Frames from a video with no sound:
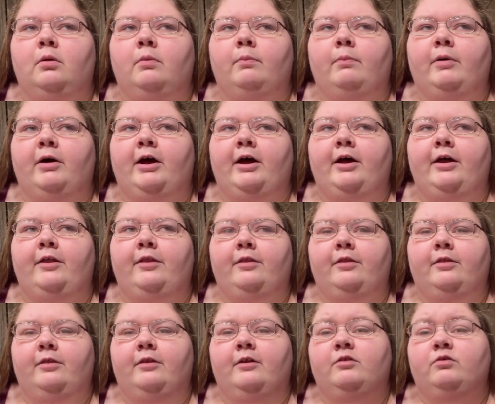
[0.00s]
But
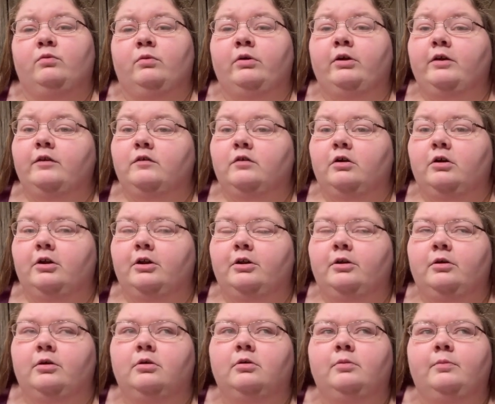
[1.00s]
this will get
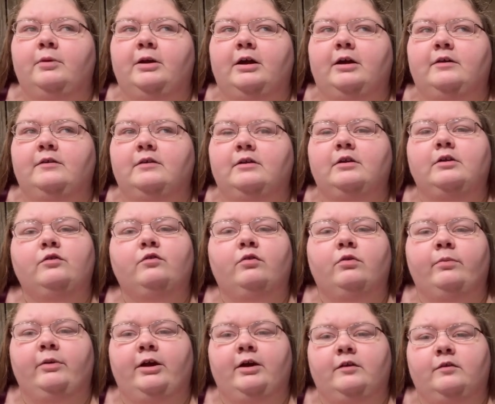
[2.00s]
started because it is for
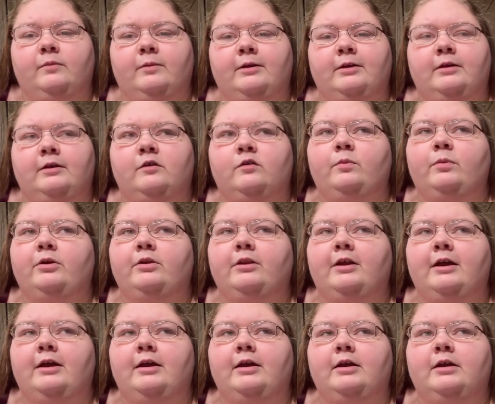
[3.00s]
my husband. His
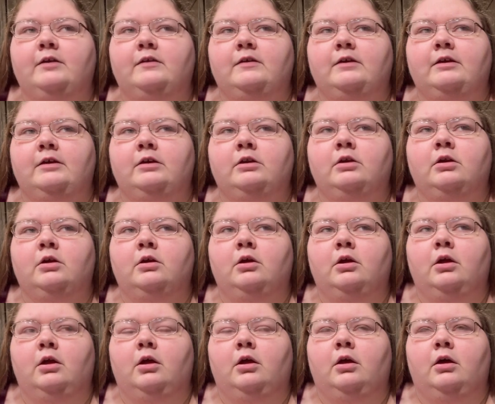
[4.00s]
birthday is in
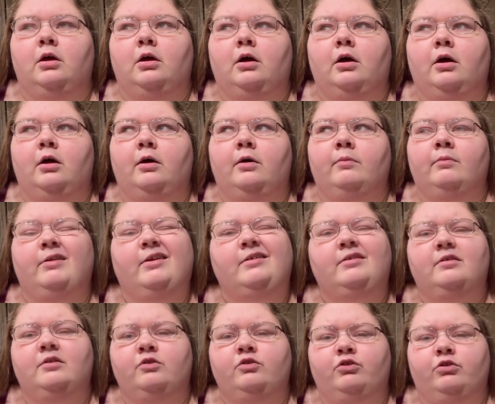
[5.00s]
less
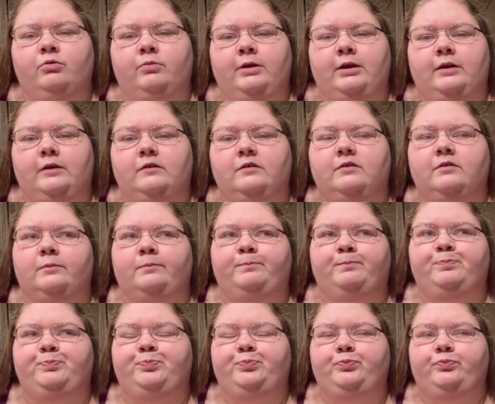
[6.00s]
than 2 weeks,
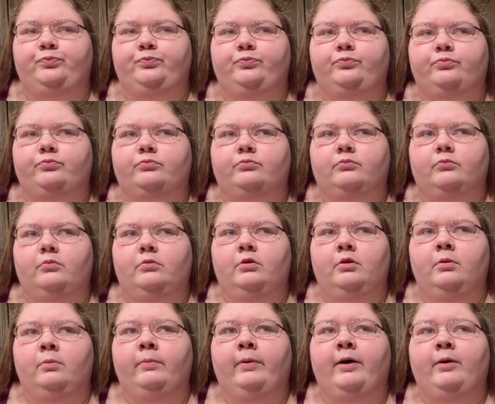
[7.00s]

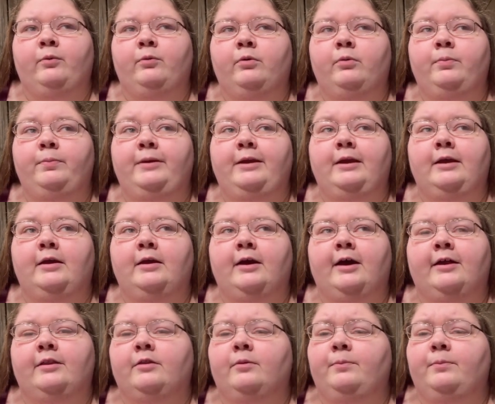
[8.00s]
but we'll be at the